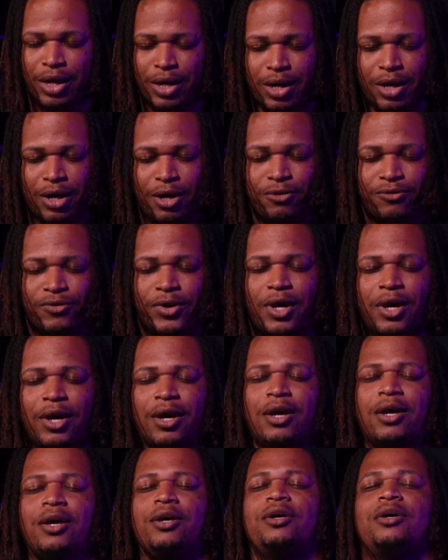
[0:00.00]
of
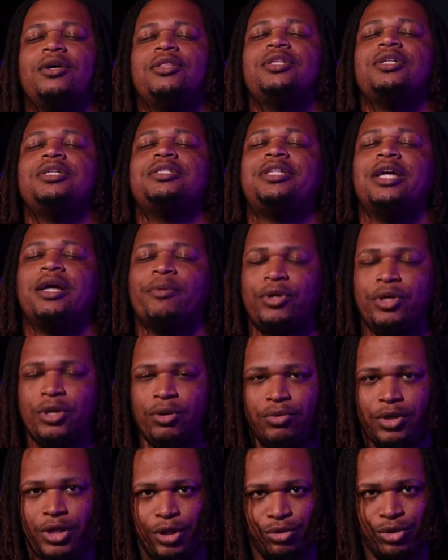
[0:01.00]
the Darron
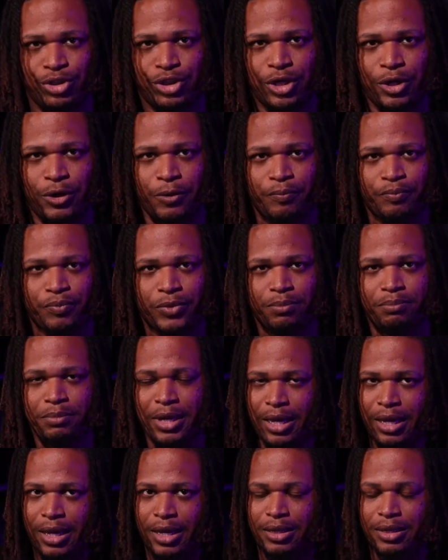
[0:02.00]
Oneal Show.
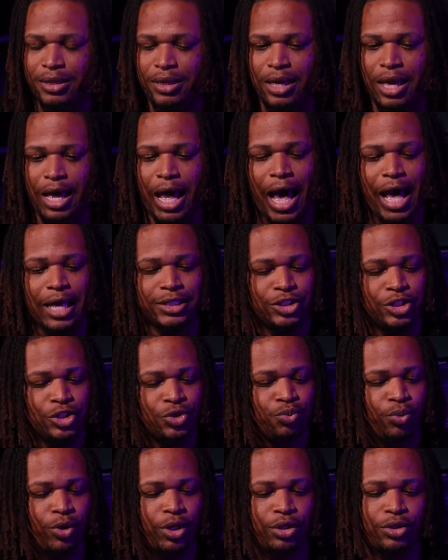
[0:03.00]
Man, I
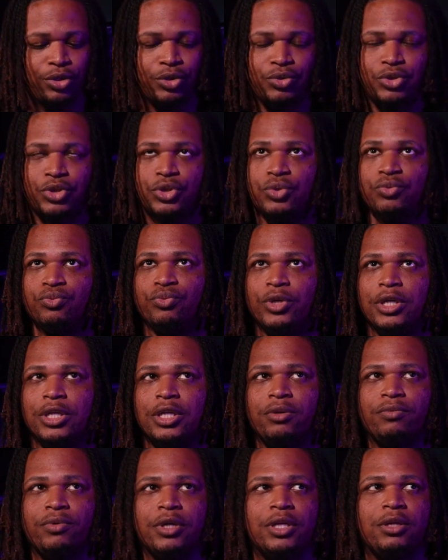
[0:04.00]
just want you to
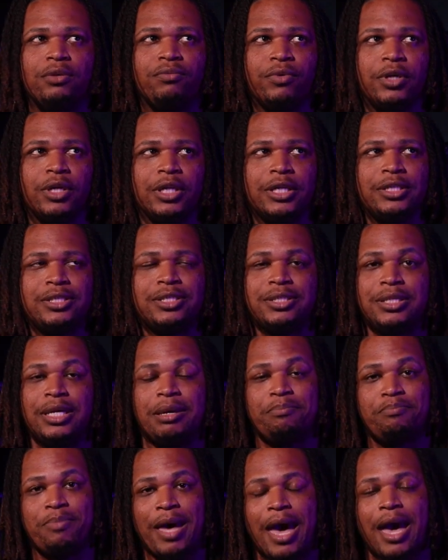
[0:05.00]
really, really, really
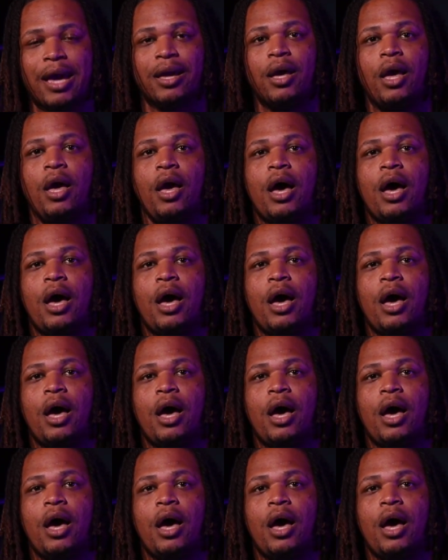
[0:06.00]
sit back.